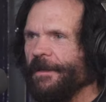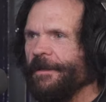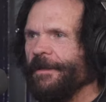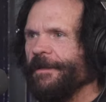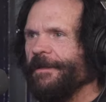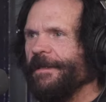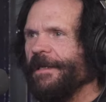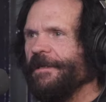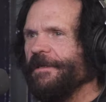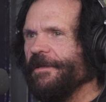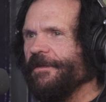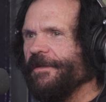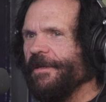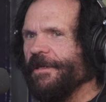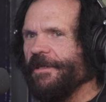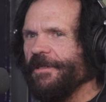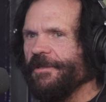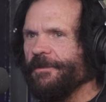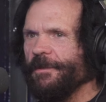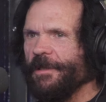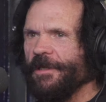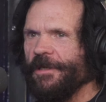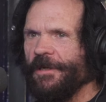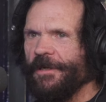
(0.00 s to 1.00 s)
Yeah, the thing
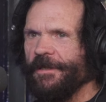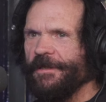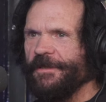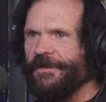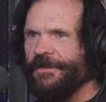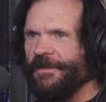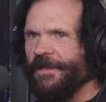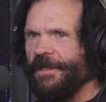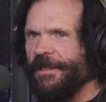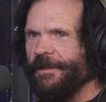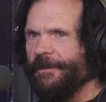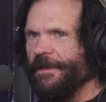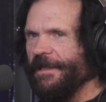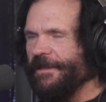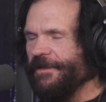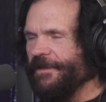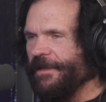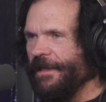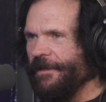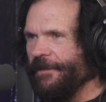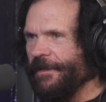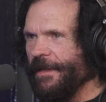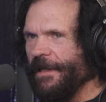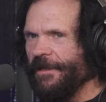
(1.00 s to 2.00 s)
is with County Stadium, it has
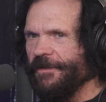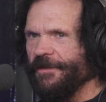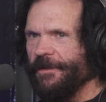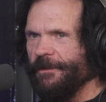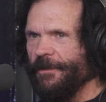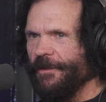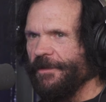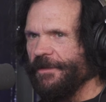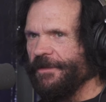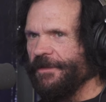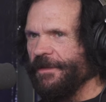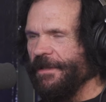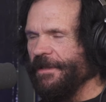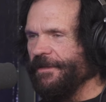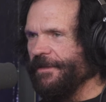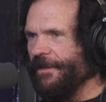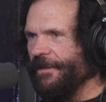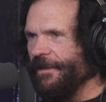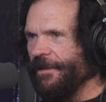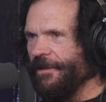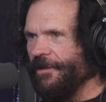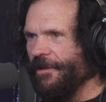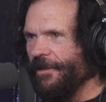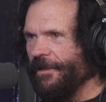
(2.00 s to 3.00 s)
10,000 more seats
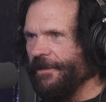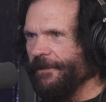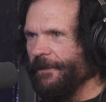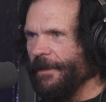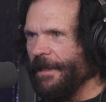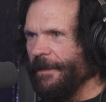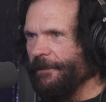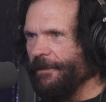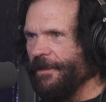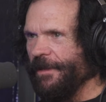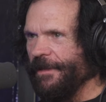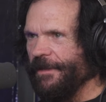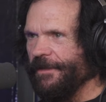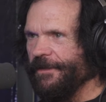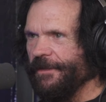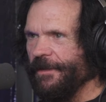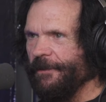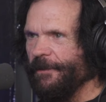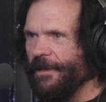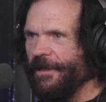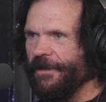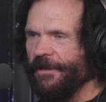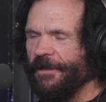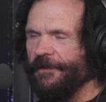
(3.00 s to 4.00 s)
than the current place in
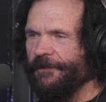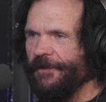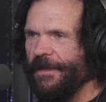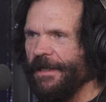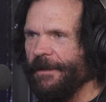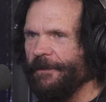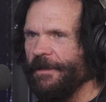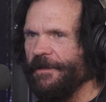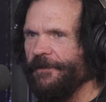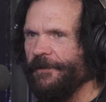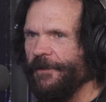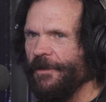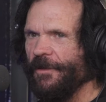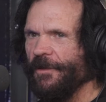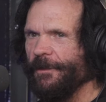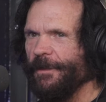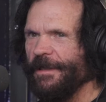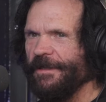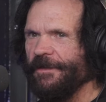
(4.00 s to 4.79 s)
American Family Field.